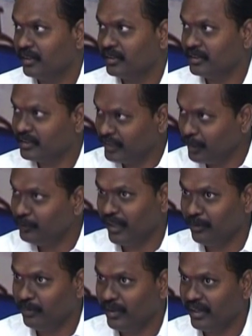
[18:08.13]
It's the same
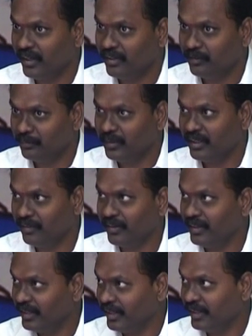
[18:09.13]
time period but
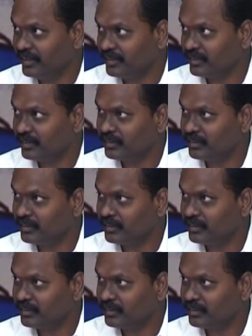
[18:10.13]
different years